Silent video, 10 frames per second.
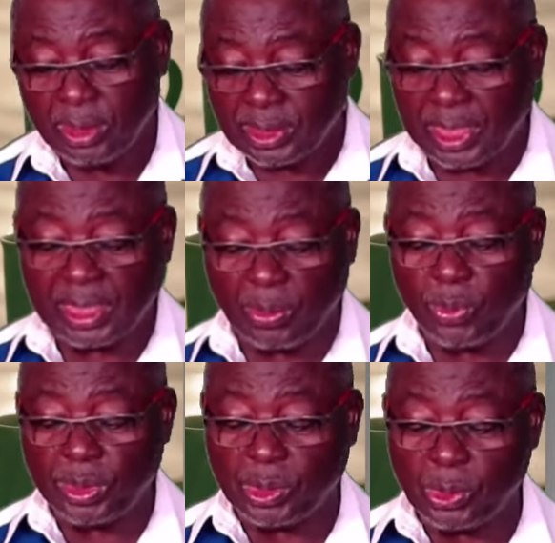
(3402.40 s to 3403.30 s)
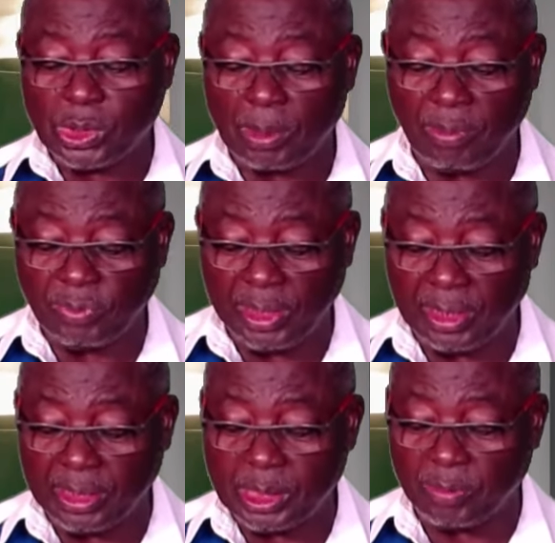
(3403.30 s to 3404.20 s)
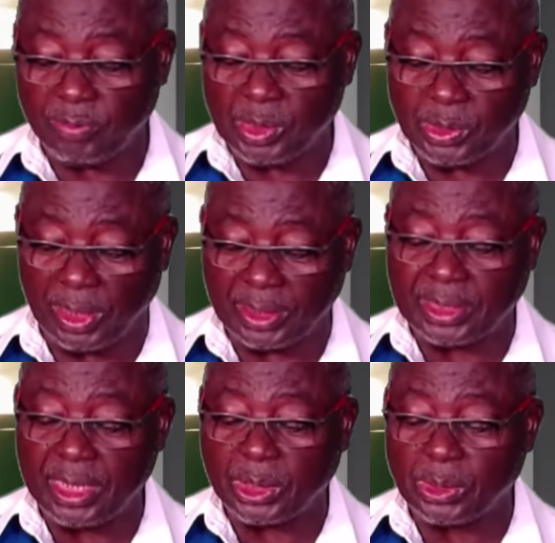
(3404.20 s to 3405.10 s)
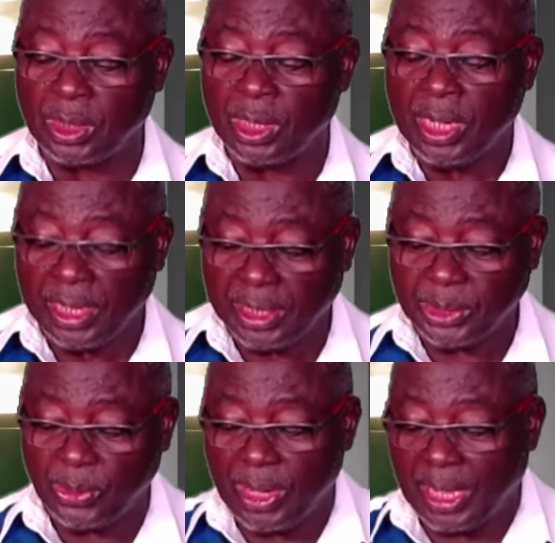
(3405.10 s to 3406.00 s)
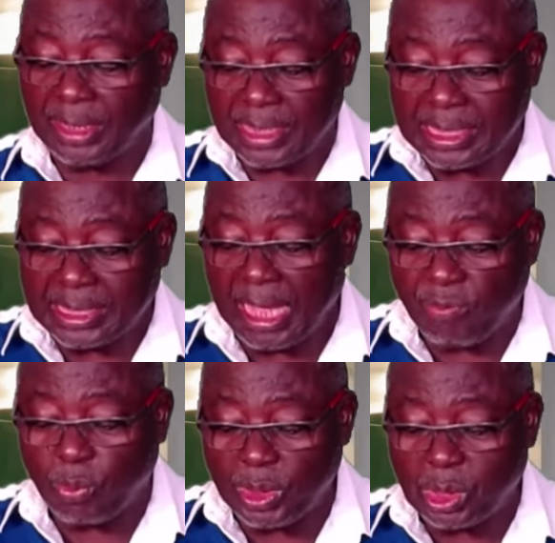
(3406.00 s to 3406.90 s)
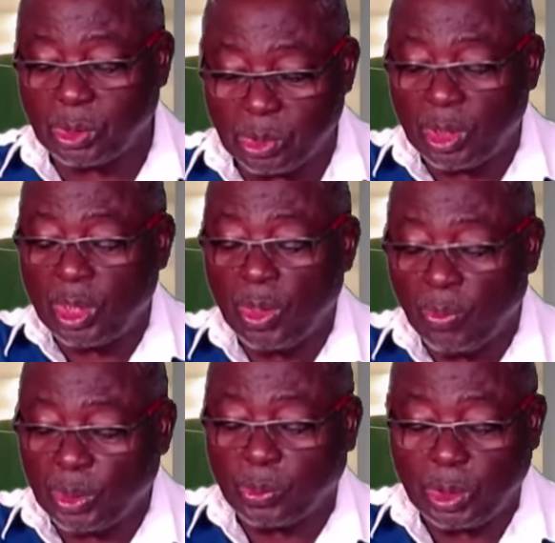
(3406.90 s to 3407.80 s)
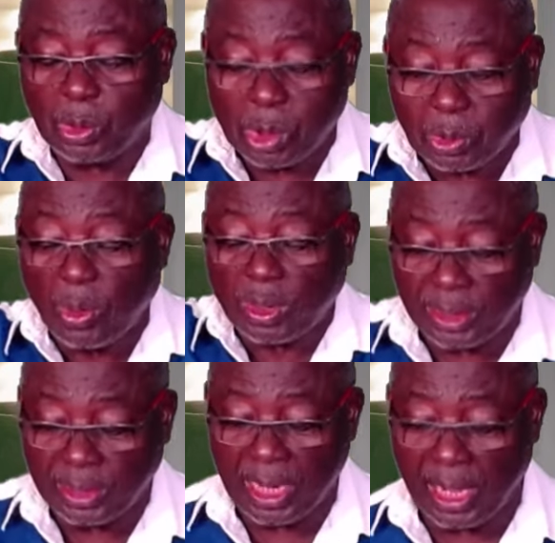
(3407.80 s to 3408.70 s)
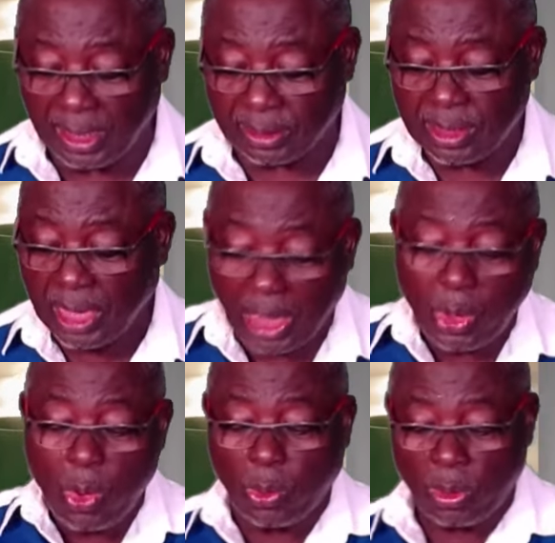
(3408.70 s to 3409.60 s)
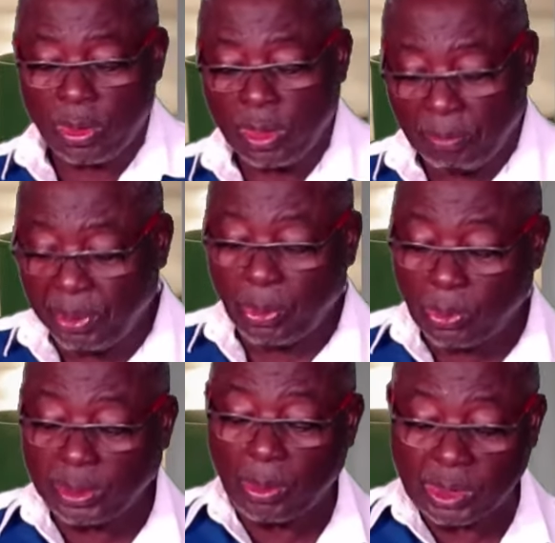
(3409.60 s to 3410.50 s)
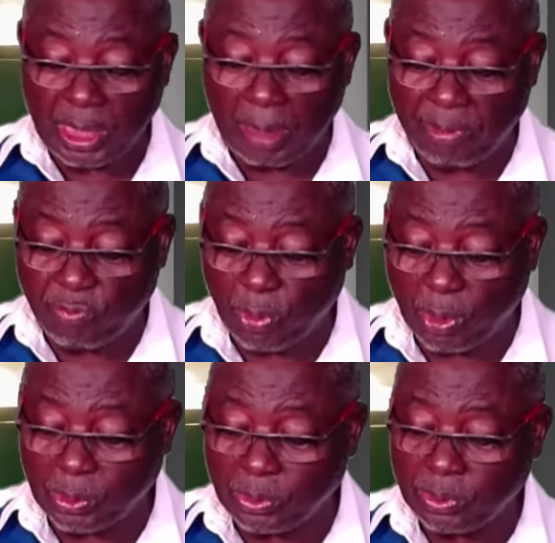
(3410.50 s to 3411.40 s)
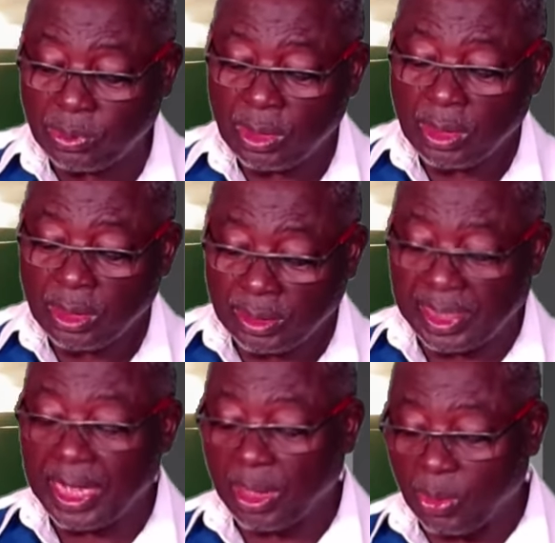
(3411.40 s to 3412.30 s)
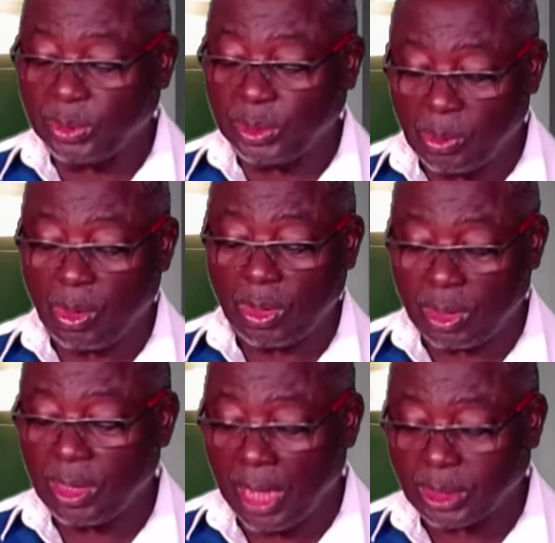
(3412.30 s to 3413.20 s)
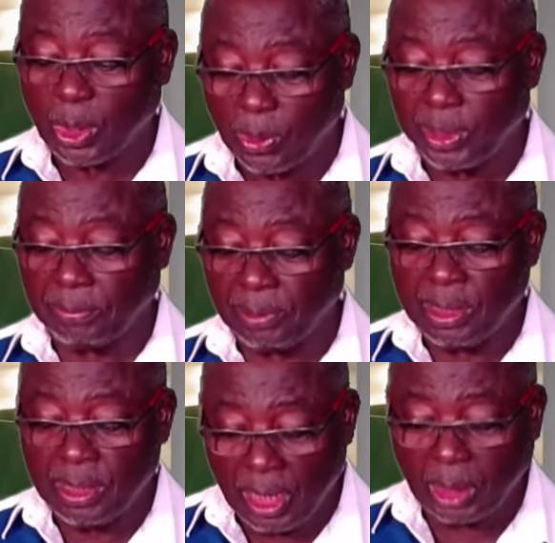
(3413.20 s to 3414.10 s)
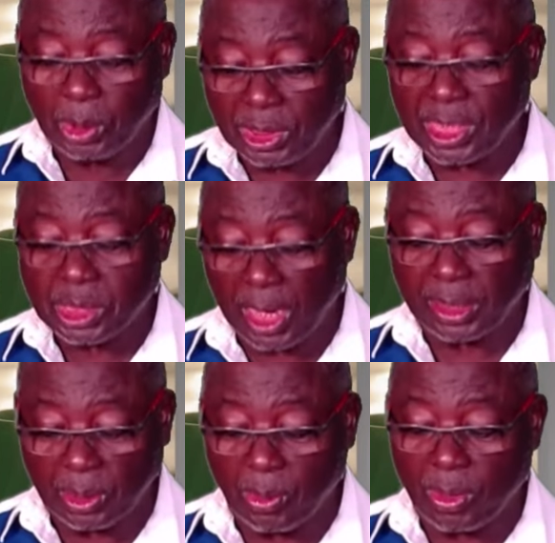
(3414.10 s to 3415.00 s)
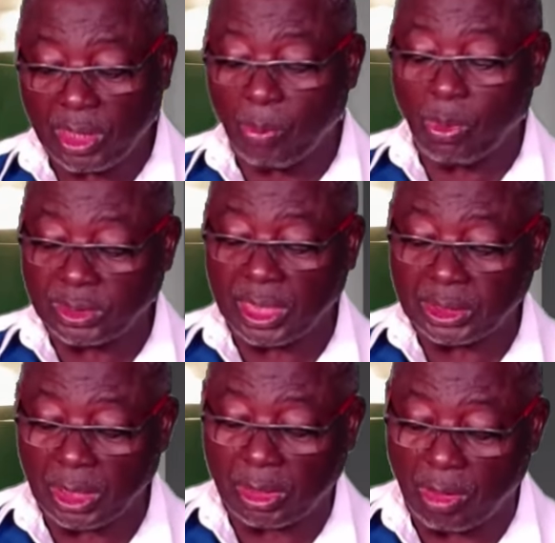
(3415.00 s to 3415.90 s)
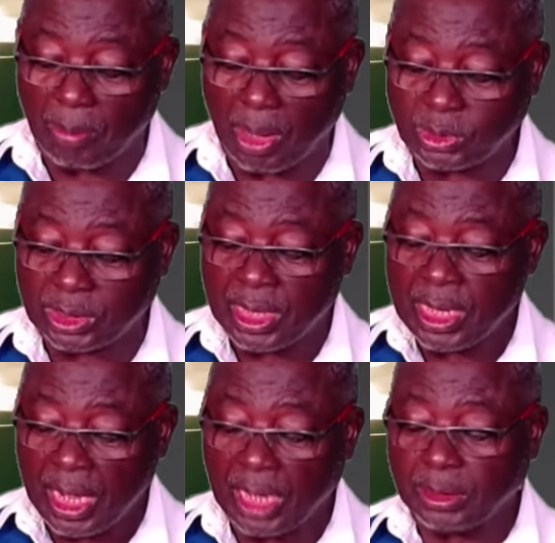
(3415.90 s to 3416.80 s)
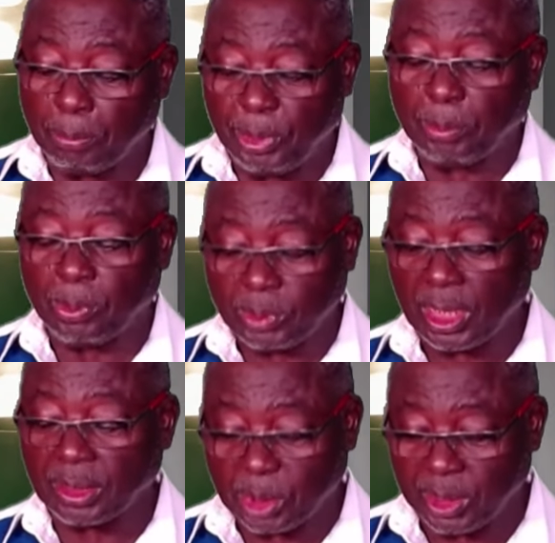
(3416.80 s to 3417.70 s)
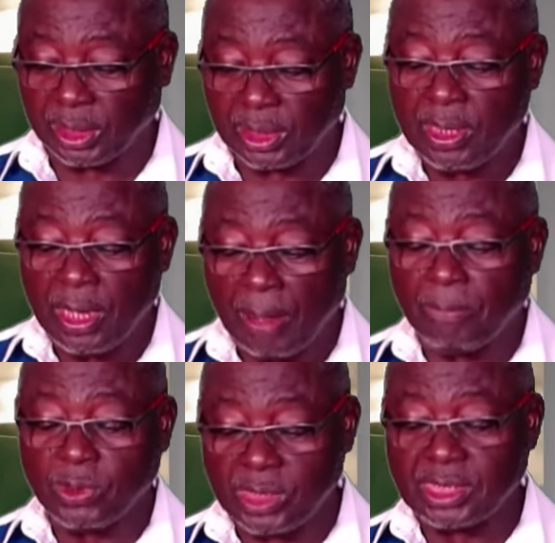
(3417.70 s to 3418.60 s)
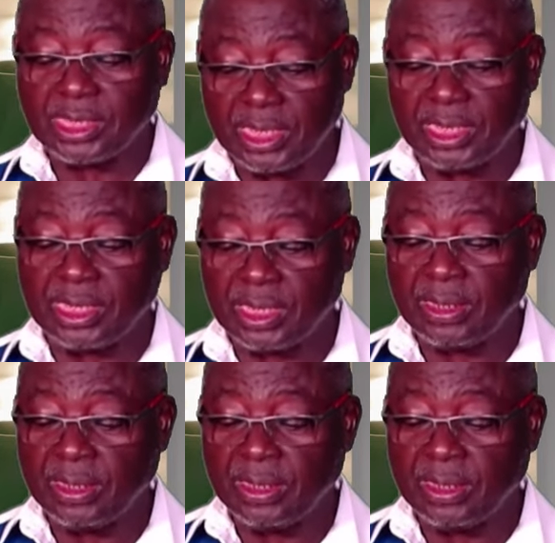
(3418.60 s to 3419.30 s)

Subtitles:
taking with you some of the elders of Israel, and take in your hand the staff with which you struck the Nile, and go. Behold, I will stand before you there on the rock at Horeb, and you shall strike the rock, and water shall come out, and the people shall drink." And Moses did